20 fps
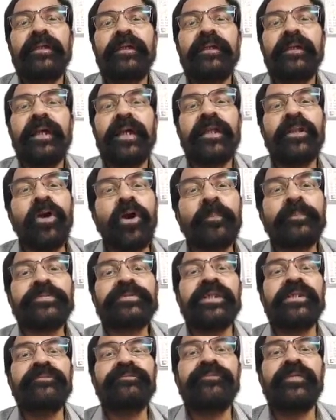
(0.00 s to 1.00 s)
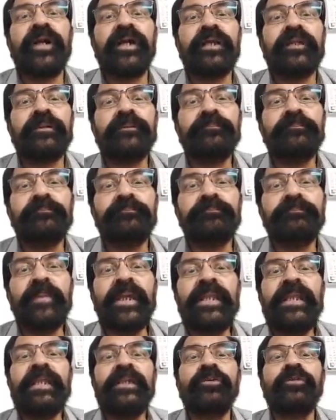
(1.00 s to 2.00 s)
an option for
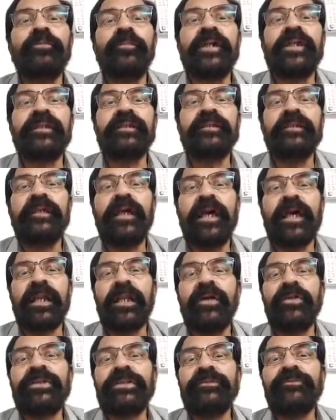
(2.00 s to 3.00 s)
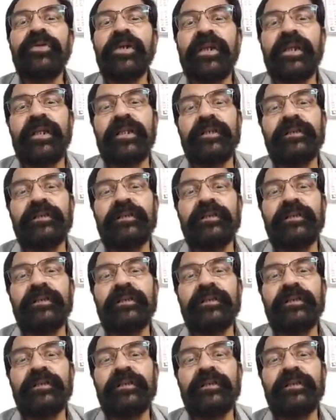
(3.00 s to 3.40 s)
many women around the world.